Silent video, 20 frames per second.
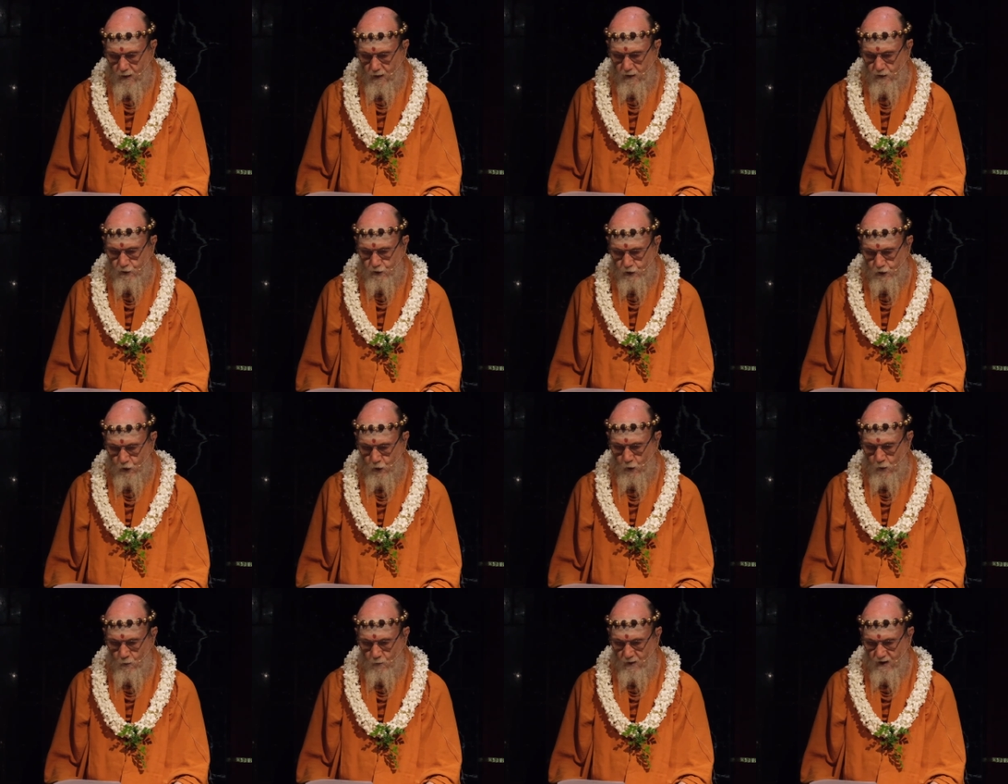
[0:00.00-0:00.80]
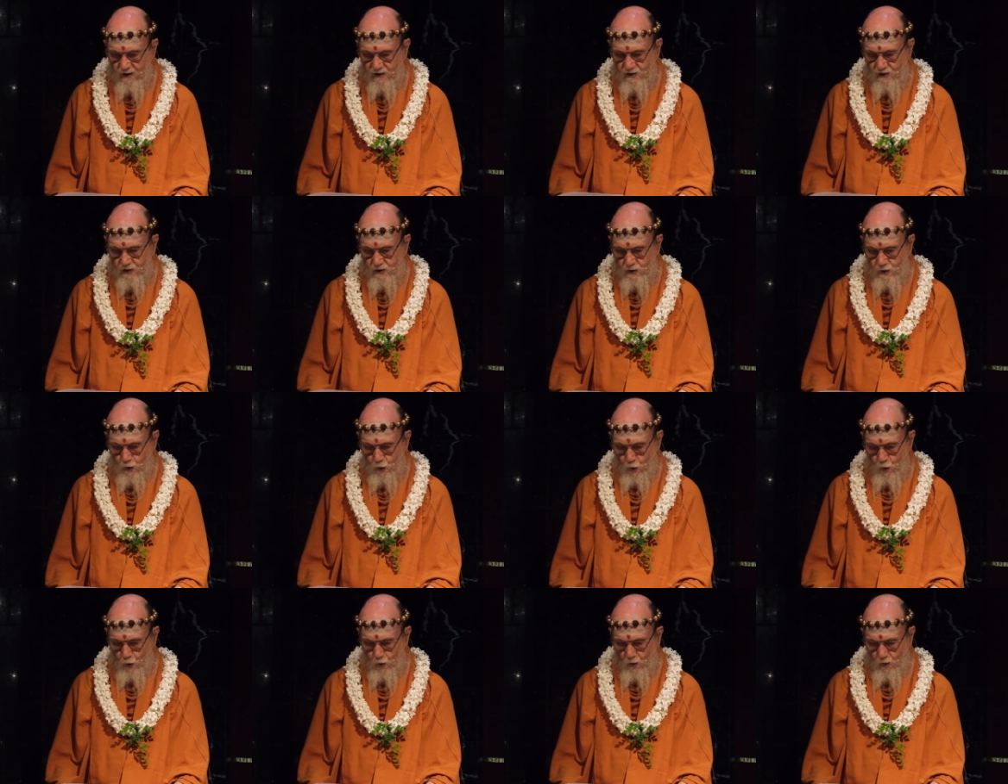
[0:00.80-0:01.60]
In Shum, these
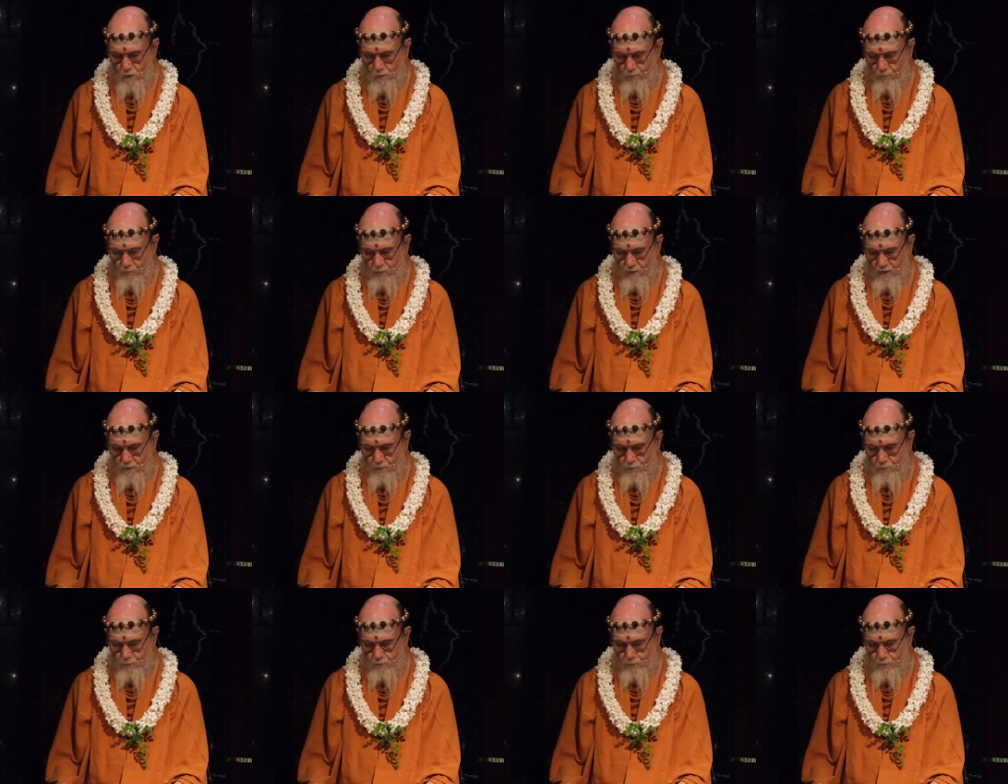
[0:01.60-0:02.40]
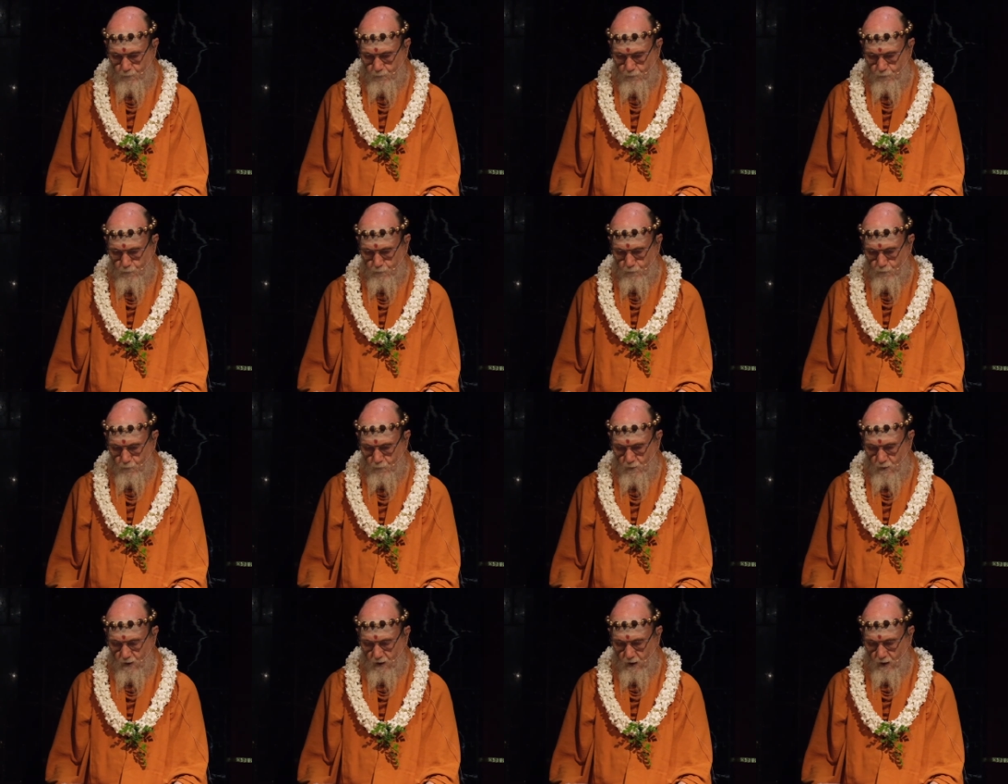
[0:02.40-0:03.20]
two
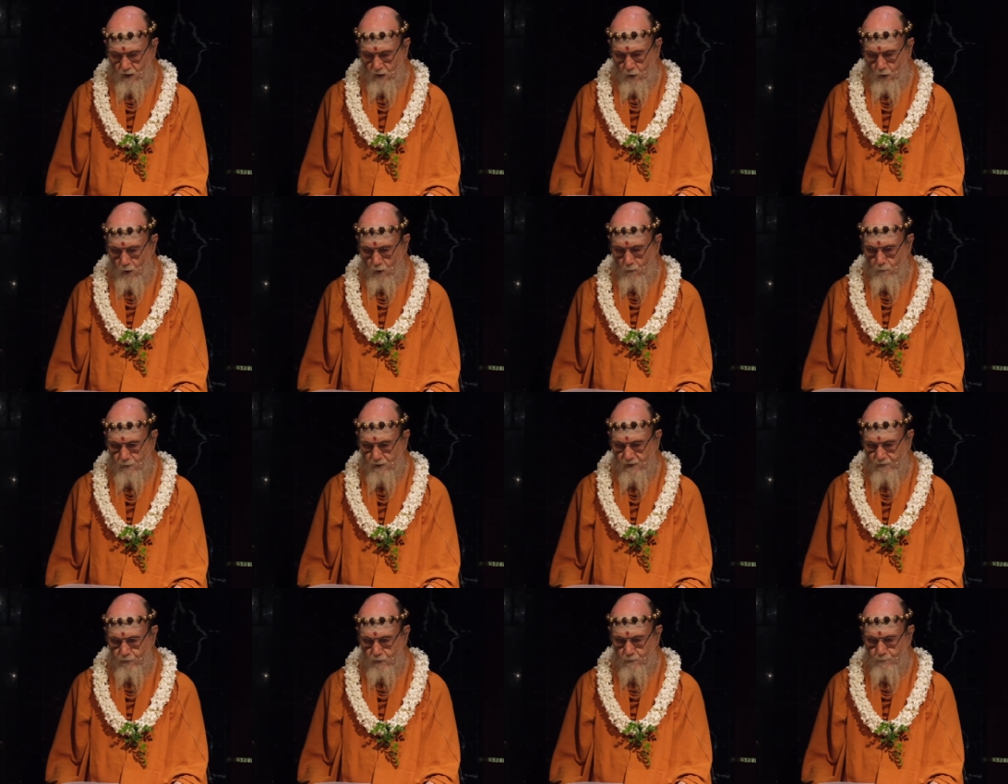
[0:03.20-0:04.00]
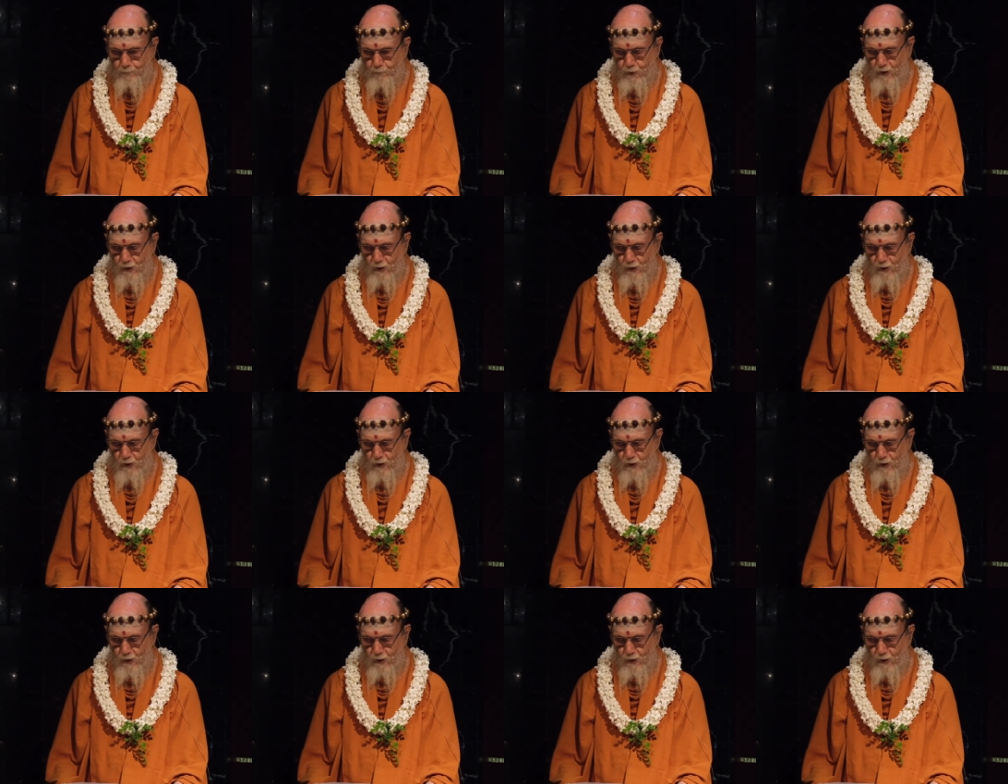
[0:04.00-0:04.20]
are called different